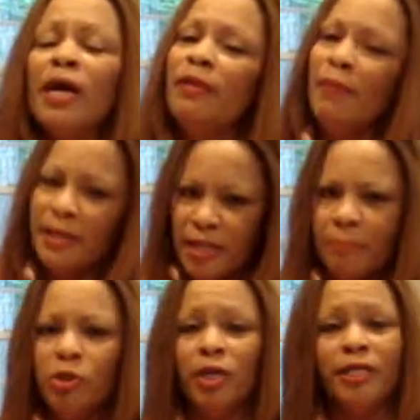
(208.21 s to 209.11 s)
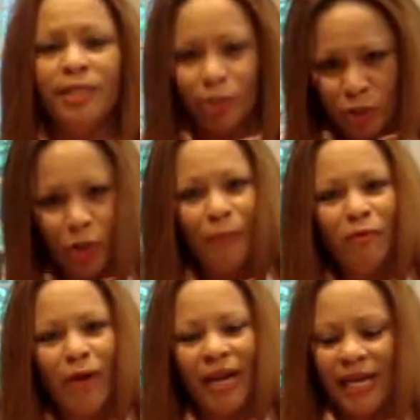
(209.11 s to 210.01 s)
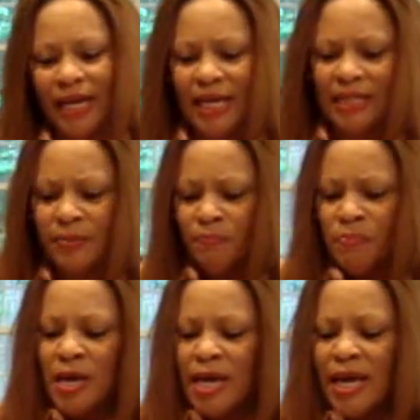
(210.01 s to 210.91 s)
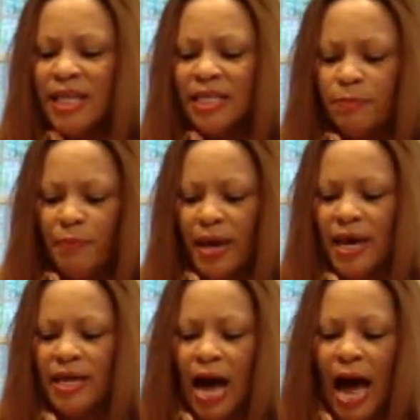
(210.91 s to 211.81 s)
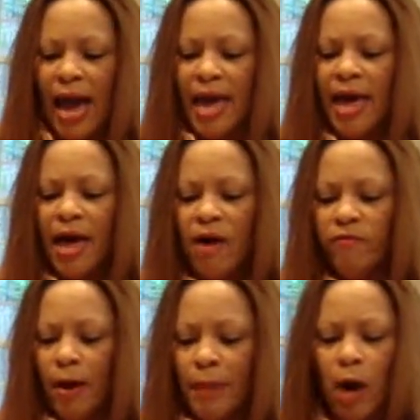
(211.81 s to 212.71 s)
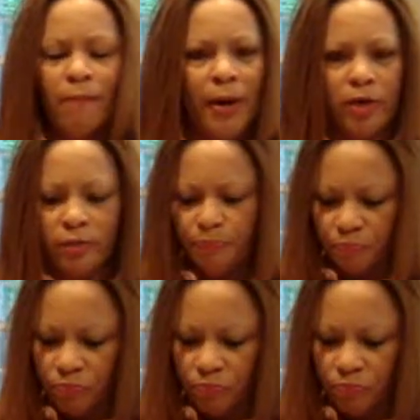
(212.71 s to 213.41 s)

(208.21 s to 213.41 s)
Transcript: And then by the time she gets here, she'll be ready to eat. In this pan, I have our butter.